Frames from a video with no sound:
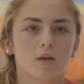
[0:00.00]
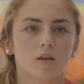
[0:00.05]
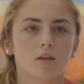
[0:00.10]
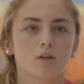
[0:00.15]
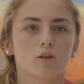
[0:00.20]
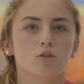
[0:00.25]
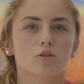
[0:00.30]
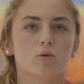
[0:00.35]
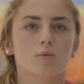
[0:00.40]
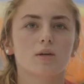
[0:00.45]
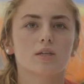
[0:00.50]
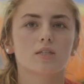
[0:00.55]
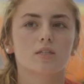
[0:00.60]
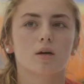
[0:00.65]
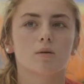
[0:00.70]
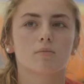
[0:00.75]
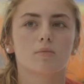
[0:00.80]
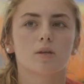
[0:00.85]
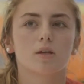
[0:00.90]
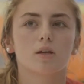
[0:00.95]
There's always
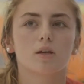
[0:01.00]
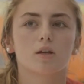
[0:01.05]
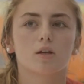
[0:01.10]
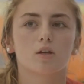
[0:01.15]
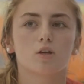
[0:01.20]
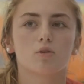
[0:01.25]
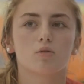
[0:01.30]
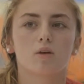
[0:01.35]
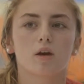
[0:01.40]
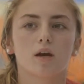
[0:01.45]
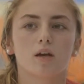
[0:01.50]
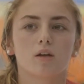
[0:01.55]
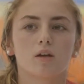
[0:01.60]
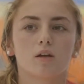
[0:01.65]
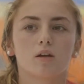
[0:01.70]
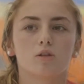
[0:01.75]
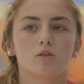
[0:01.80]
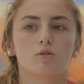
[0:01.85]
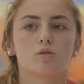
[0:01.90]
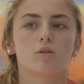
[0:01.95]
something you can
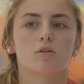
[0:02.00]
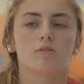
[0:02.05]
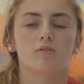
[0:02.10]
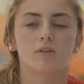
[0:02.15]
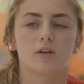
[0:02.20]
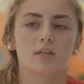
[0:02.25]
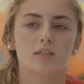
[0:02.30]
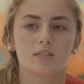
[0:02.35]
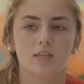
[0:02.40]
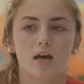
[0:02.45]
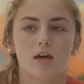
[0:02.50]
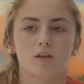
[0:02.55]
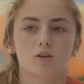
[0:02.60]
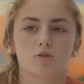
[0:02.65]
do to fix that.